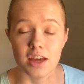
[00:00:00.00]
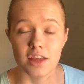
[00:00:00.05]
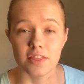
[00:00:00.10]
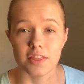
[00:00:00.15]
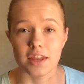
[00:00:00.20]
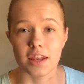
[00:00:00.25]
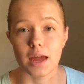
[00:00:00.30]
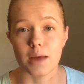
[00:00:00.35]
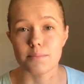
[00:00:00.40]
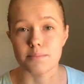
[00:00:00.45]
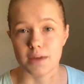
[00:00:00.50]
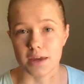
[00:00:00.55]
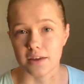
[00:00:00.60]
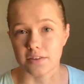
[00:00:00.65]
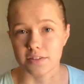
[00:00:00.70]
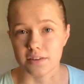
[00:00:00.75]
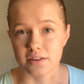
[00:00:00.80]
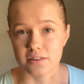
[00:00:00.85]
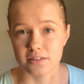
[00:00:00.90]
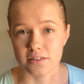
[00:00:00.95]
that I
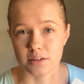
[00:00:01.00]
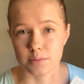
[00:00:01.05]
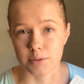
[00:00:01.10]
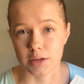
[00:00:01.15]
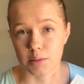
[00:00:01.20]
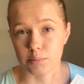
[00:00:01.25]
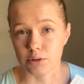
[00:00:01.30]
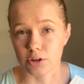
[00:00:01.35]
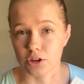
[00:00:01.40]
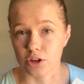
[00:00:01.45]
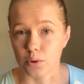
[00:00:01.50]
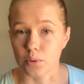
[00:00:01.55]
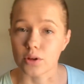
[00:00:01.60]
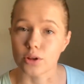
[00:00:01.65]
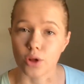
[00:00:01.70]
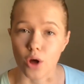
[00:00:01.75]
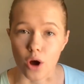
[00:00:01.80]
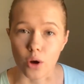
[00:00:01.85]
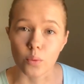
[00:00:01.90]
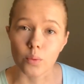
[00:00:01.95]
made these to be able to go
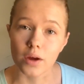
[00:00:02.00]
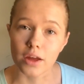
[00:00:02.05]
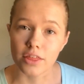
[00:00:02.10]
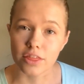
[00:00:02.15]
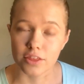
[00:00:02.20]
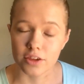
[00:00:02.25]
along with,